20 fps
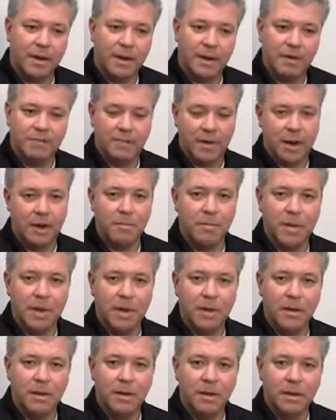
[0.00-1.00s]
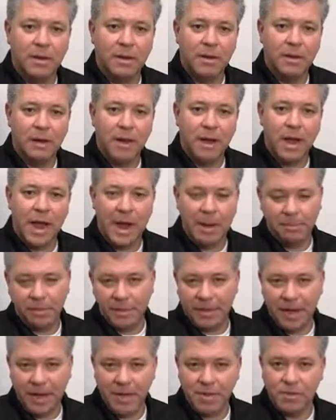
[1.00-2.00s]
environmental
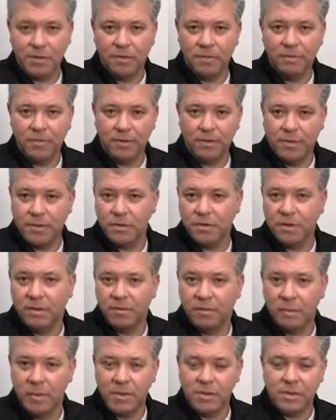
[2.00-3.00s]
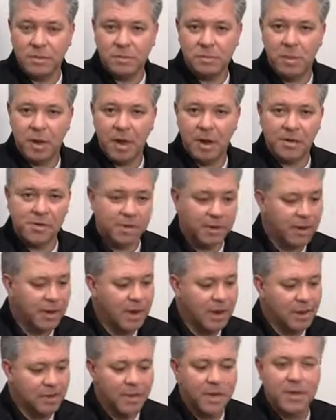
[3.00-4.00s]
application for fugitive emissions monitoring,
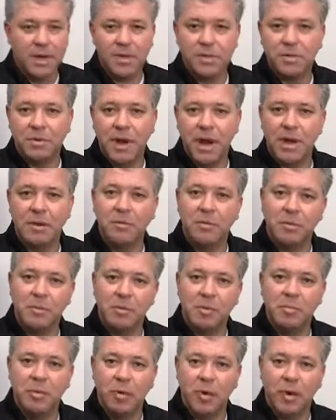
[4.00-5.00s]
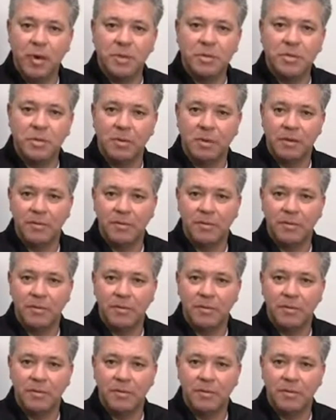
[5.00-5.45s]
the DustTrak would be put into an